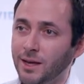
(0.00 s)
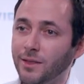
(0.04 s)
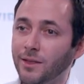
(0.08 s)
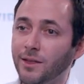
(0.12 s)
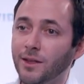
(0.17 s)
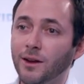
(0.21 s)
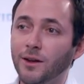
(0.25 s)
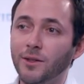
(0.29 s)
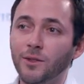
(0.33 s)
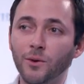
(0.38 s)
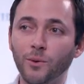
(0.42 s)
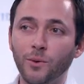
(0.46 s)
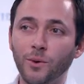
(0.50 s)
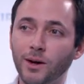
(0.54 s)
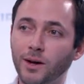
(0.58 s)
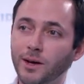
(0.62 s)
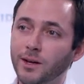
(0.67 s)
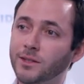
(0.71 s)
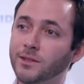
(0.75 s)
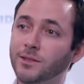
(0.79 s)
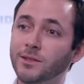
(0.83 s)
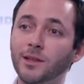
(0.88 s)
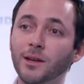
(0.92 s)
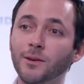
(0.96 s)
that
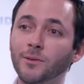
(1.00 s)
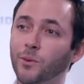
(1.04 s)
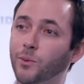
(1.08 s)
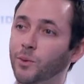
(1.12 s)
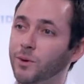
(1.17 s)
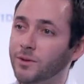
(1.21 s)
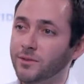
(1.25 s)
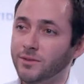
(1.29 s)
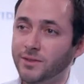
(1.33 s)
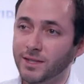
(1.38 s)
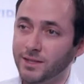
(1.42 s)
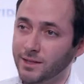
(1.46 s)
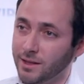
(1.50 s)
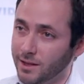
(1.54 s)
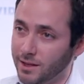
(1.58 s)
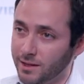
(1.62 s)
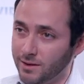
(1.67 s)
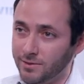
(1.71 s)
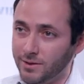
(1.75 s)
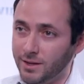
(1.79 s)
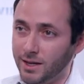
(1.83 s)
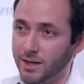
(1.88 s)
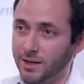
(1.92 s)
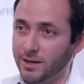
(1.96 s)
otherwise never would have seen the light
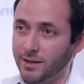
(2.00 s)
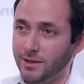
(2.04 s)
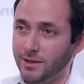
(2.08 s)
of day.